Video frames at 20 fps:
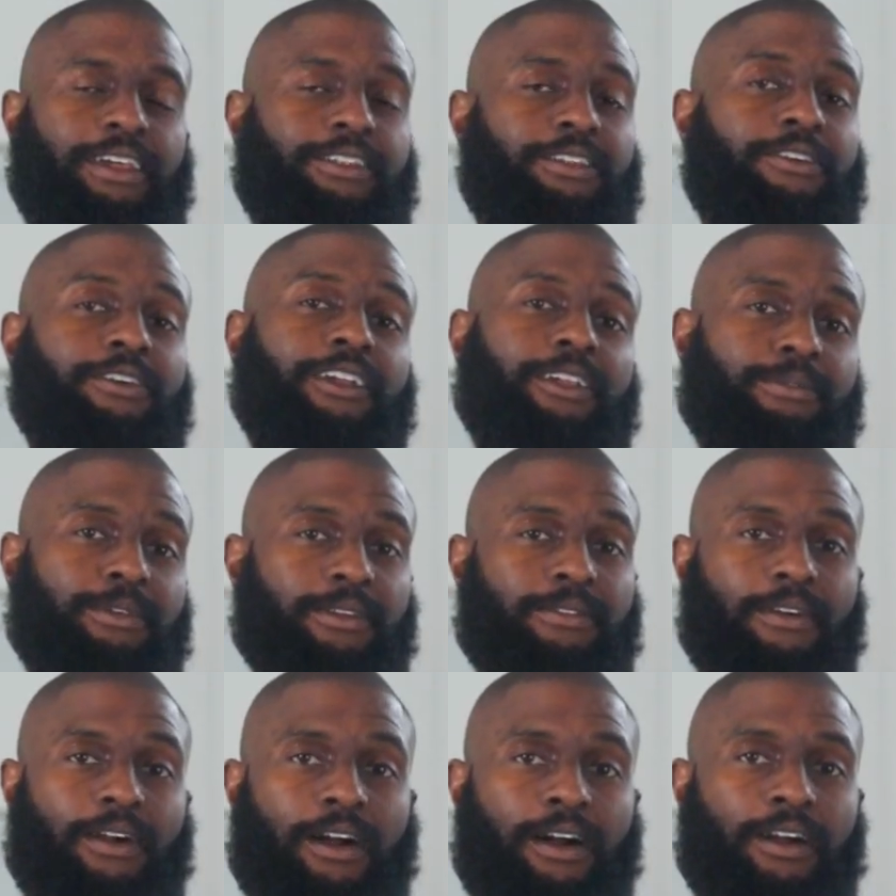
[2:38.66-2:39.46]
Now, don't get
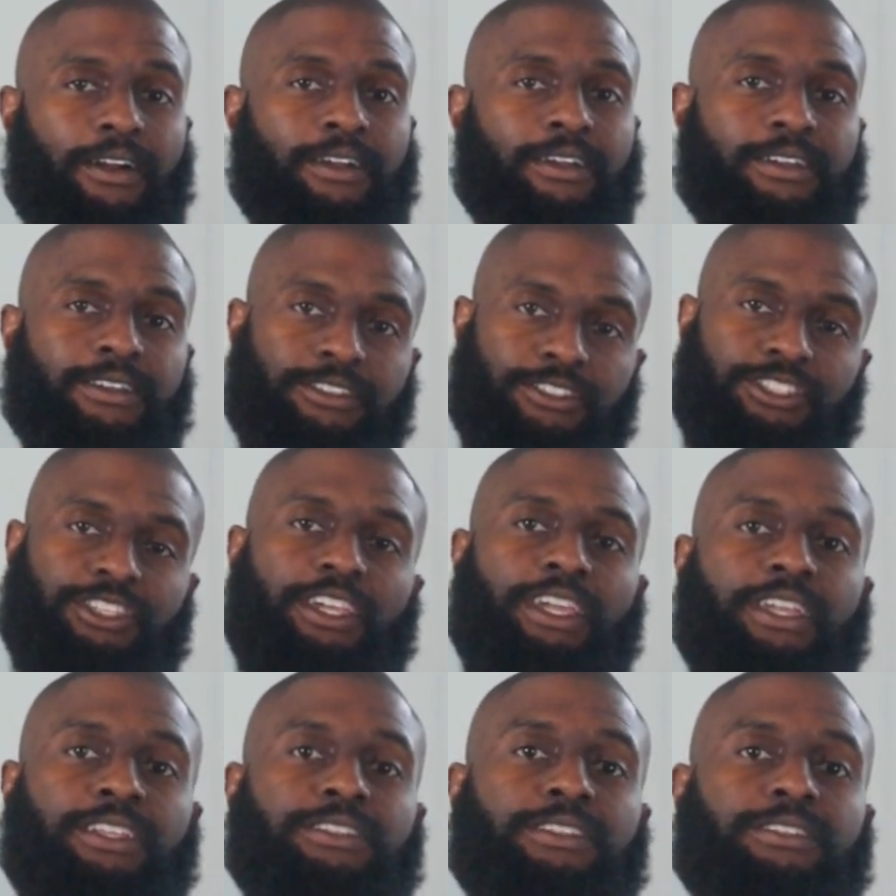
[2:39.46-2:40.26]
me wrong,
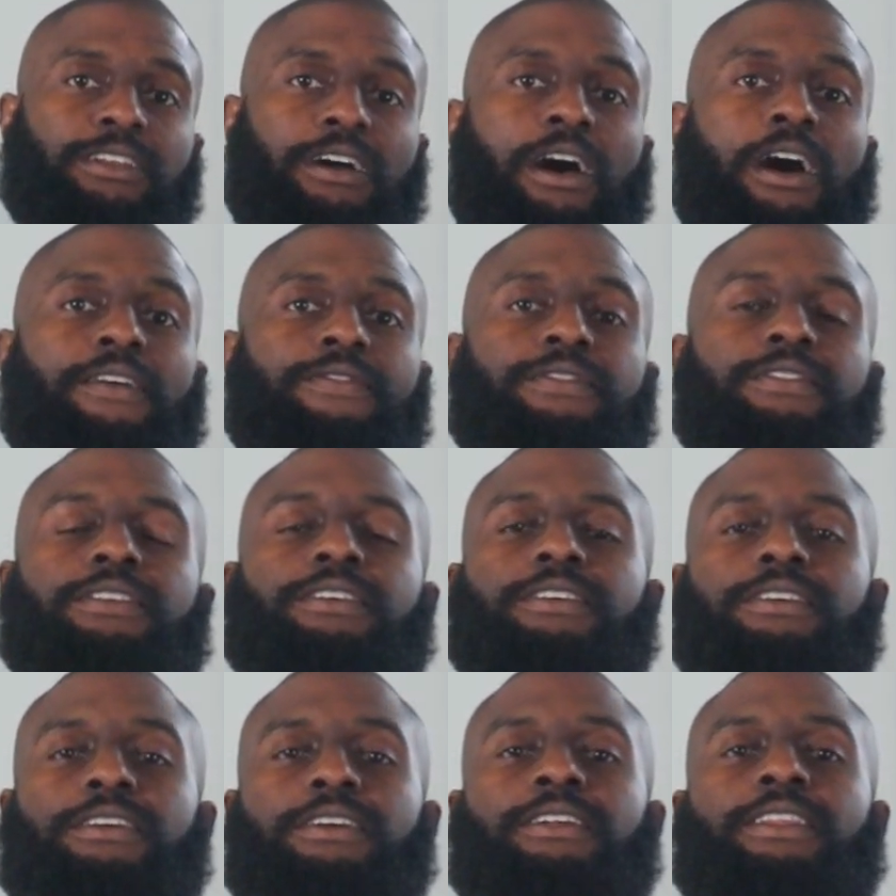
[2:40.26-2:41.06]
change is
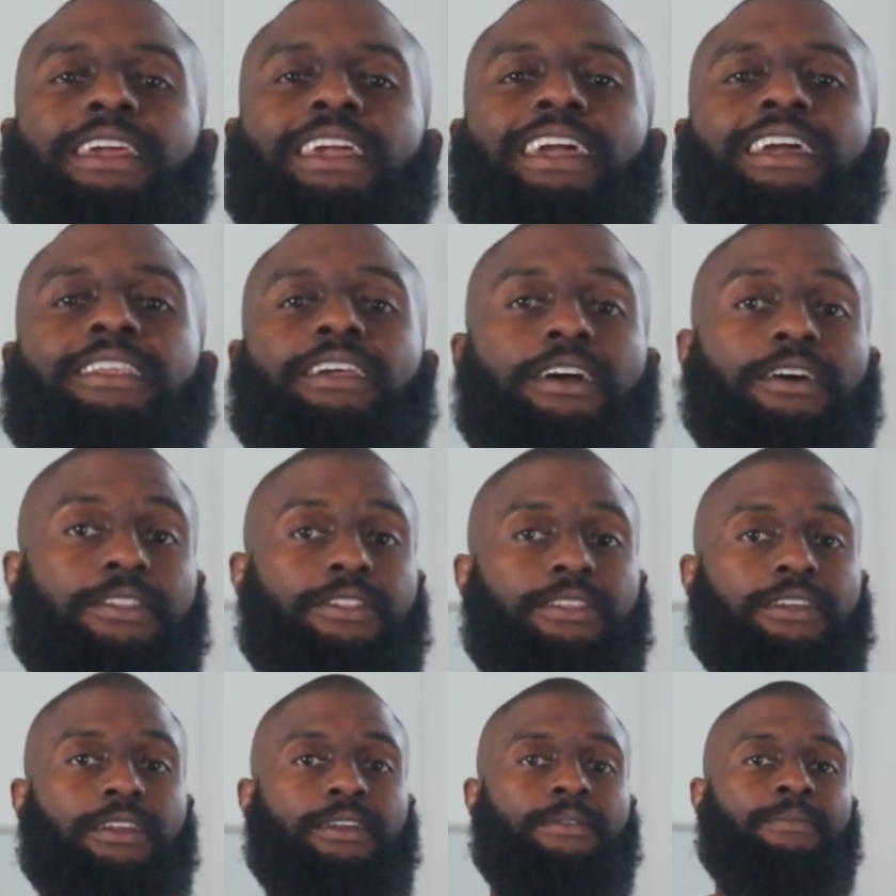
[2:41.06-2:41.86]
often good and
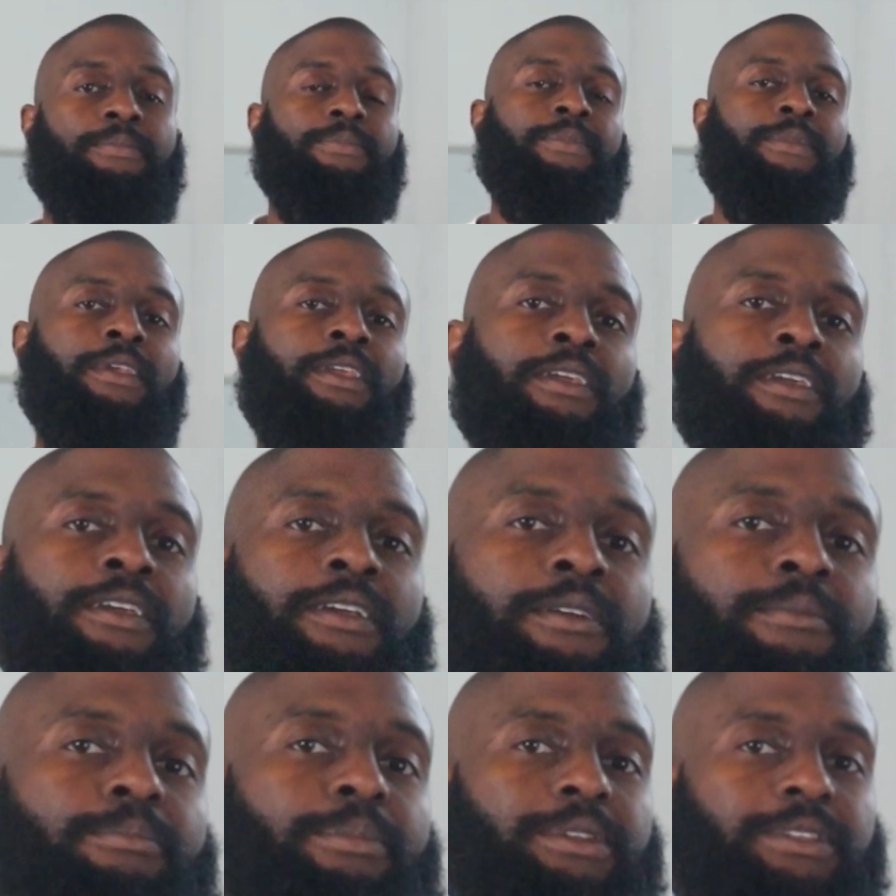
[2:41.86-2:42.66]
healthy,
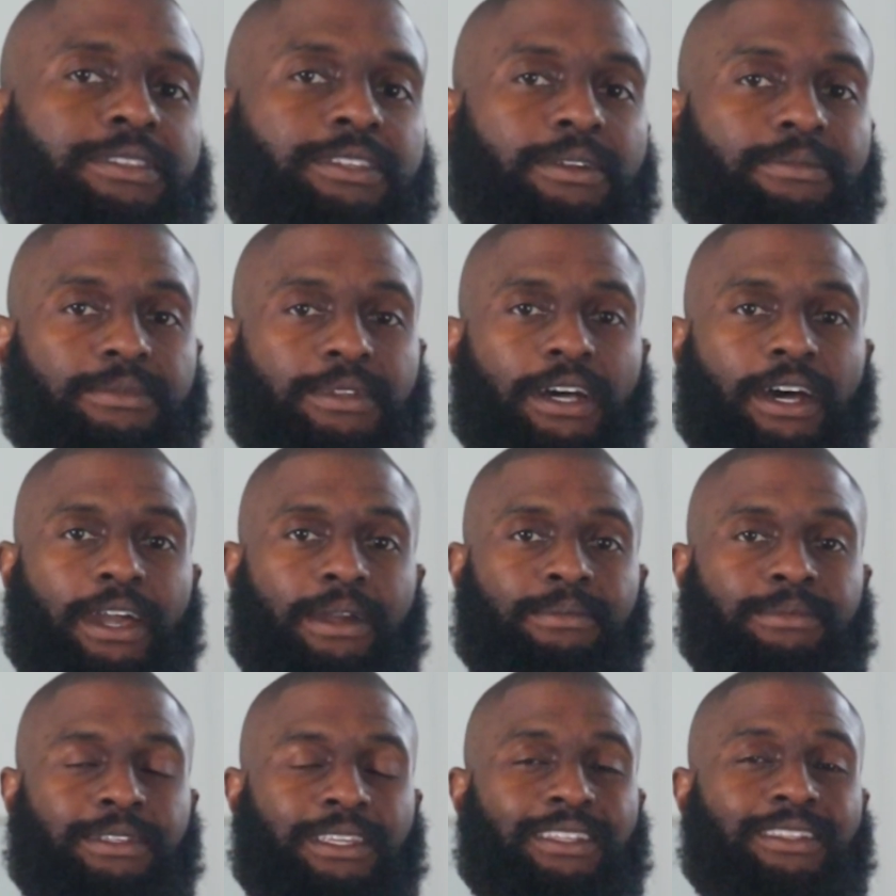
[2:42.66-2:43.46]
but
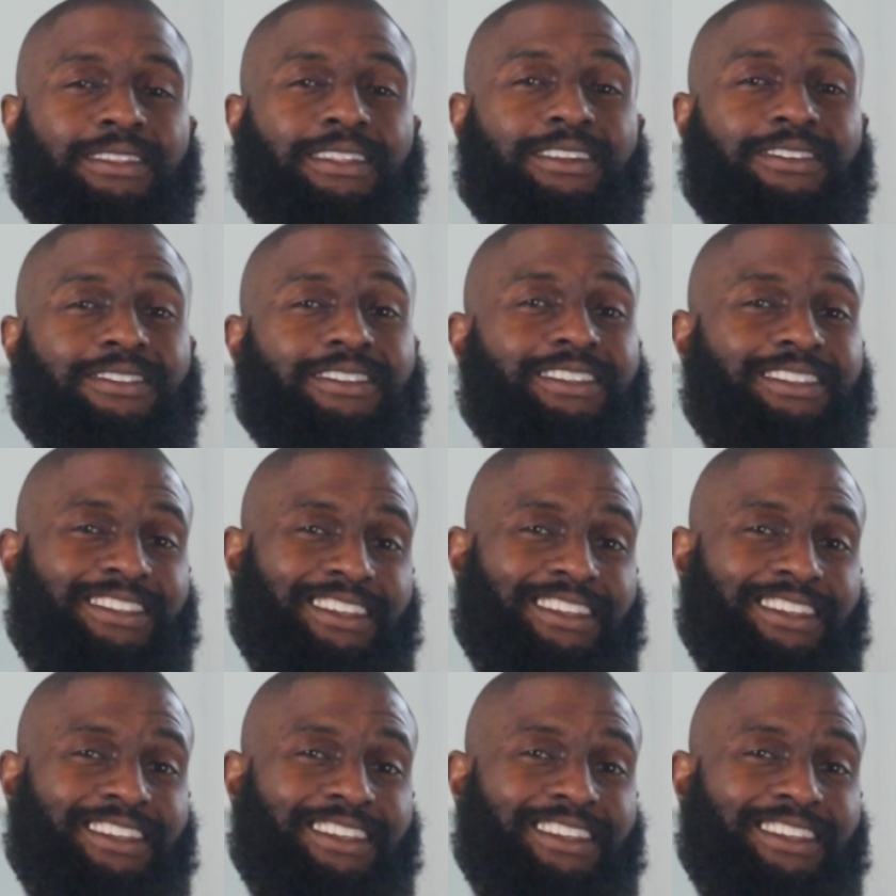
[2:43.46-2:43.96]
sometimes it literally